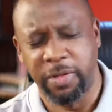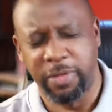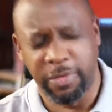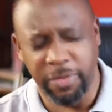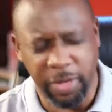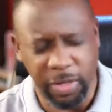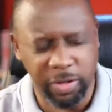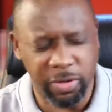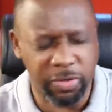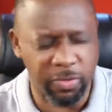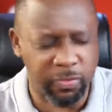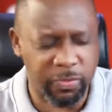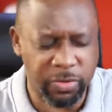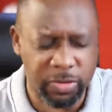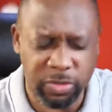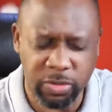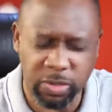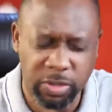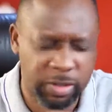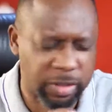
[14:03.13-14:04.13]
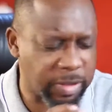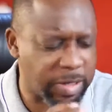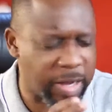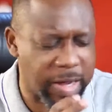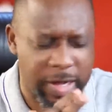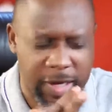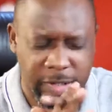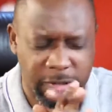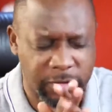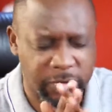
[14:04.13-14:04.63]
Thank you for such
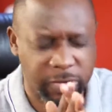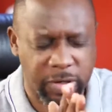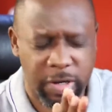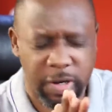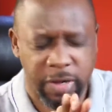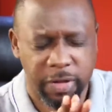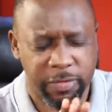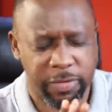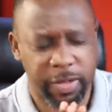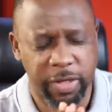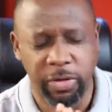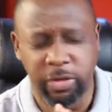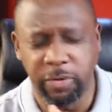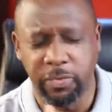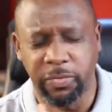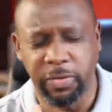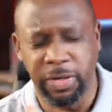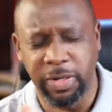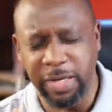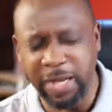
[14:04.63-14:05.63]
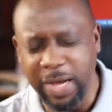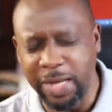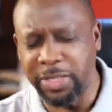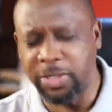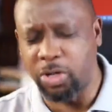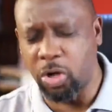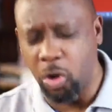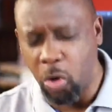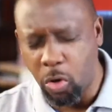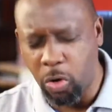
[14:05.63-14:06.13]
cars. Thank you for
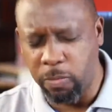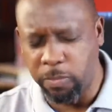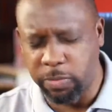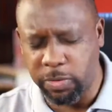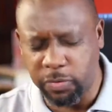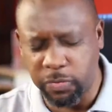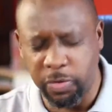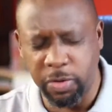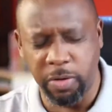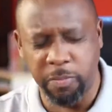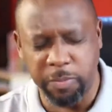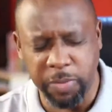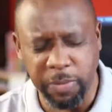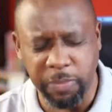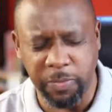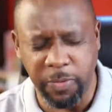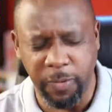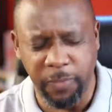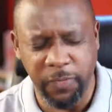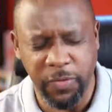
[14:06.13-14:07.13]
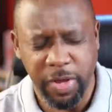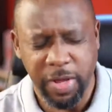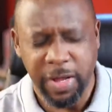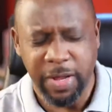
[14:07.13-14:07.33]
nice homes for your people.